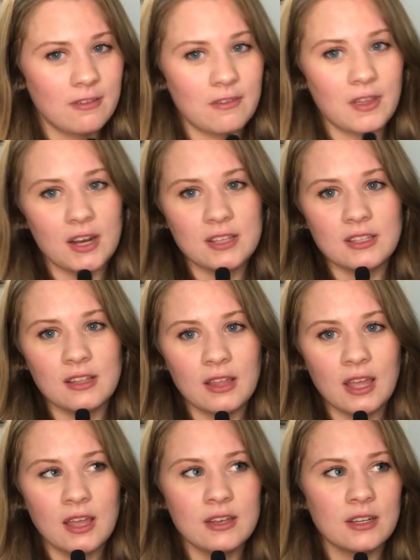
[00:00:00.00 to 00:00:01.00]

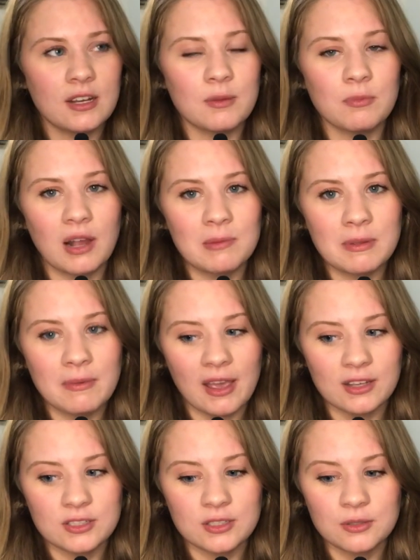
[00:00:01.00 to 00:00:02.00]
Fantasyland and it brought me
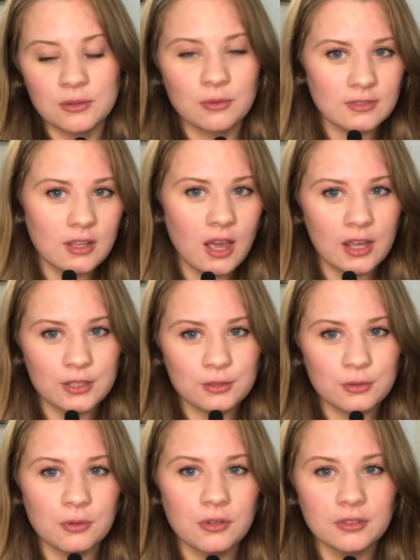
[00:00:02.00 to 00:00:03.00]
back to high
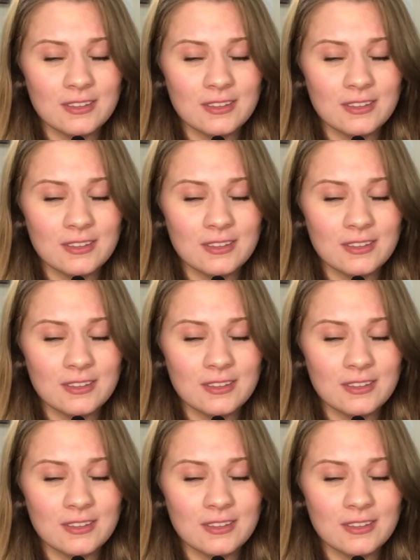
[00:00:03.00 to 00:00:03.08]
school.